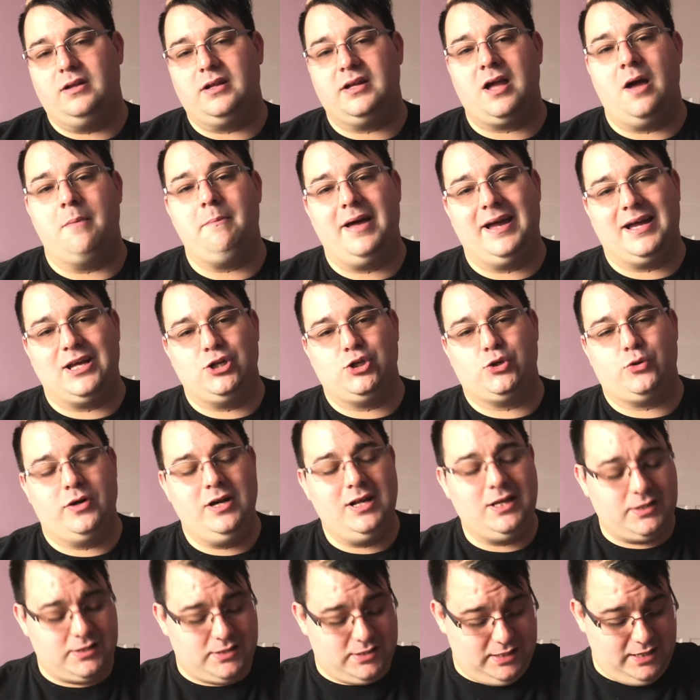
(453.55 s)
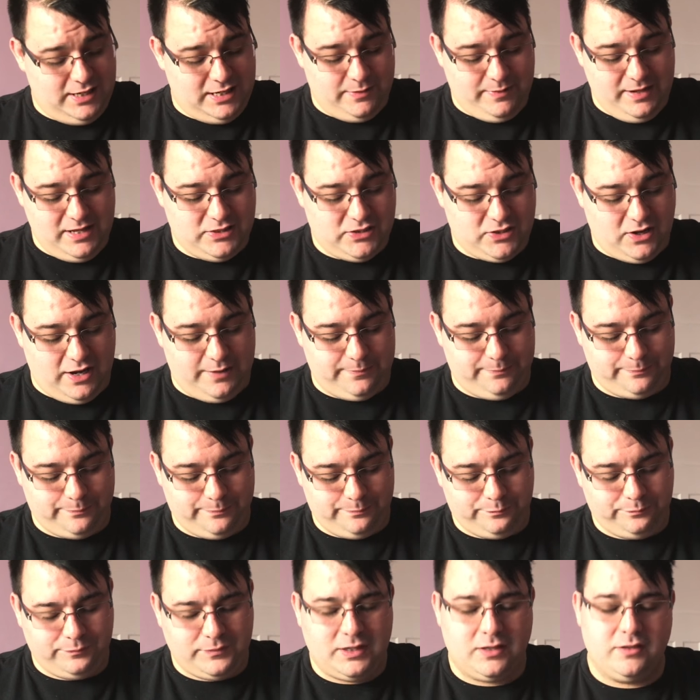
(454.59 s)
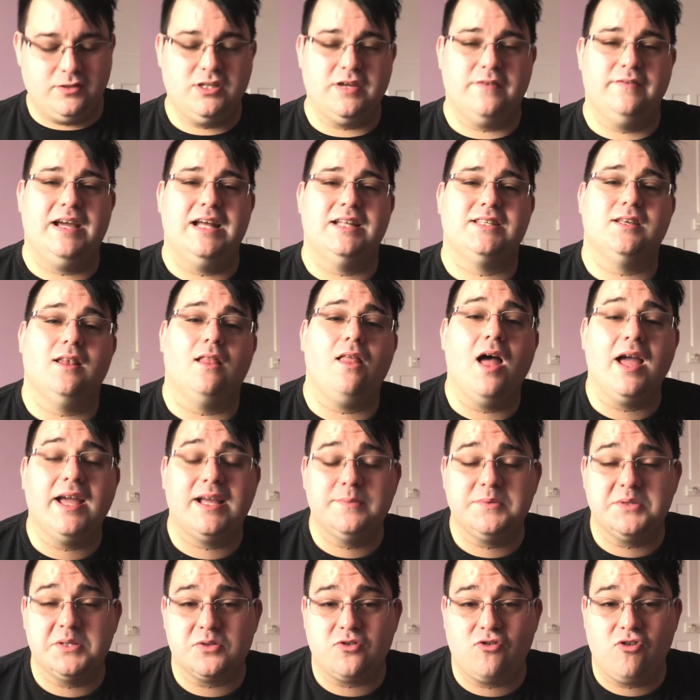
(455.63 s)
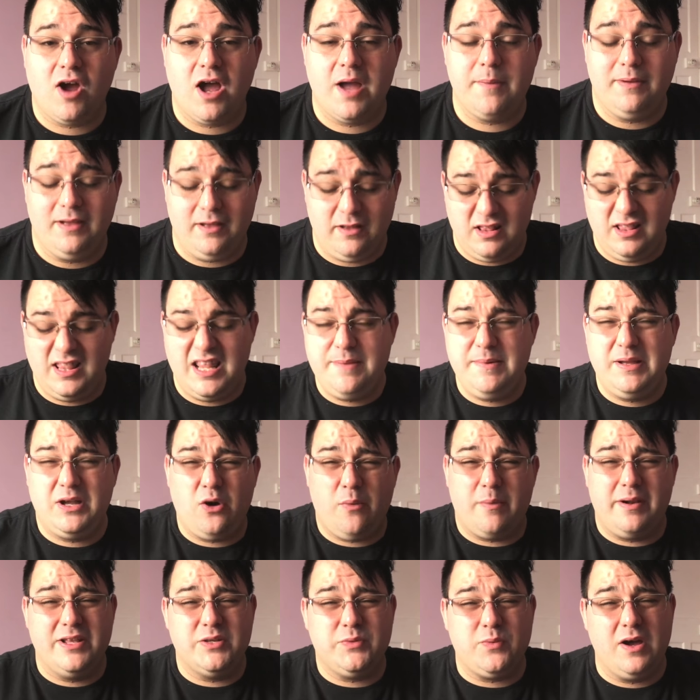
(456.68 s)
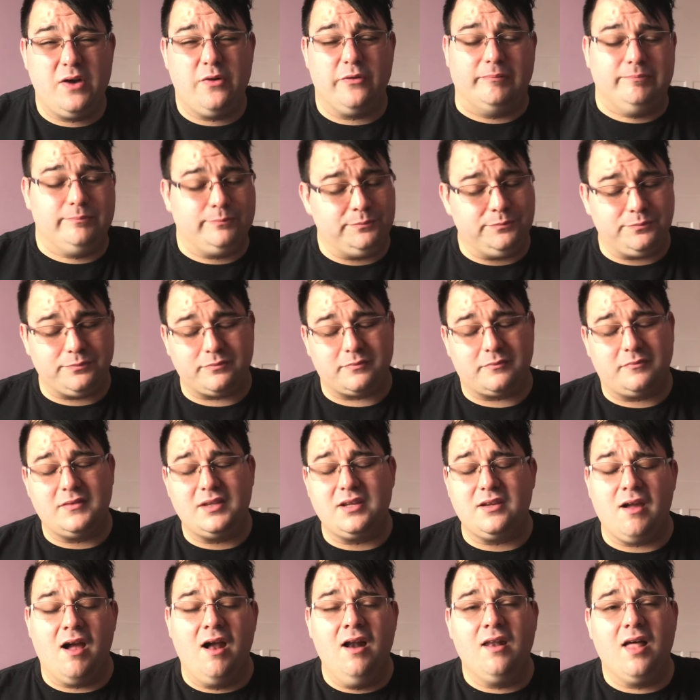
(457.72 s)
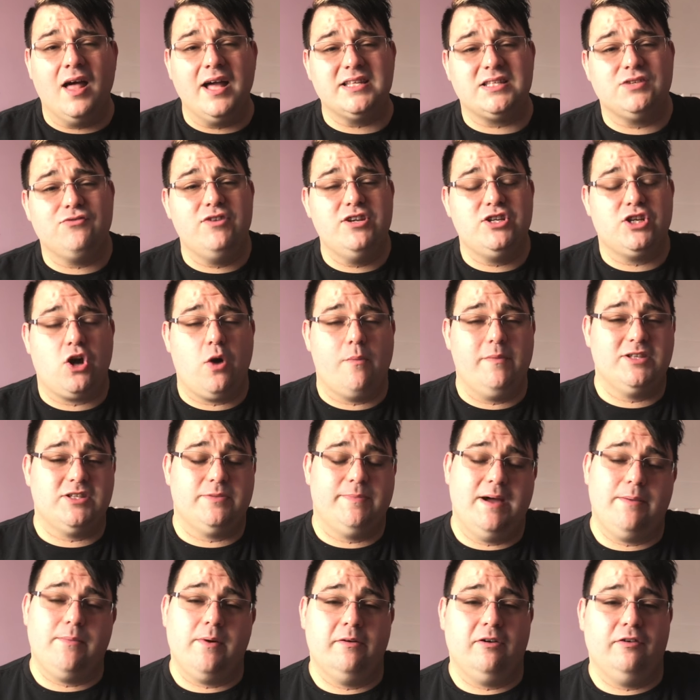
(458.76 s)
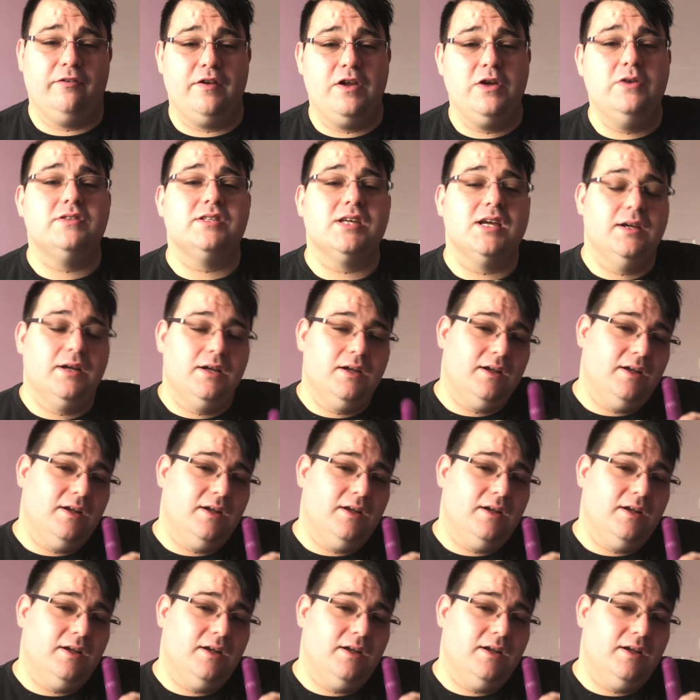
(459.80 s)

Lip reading: come back and join us. In the meantime, don't forget to like and subscribe, leave me a comment as well. I like to read your comments about my reviews.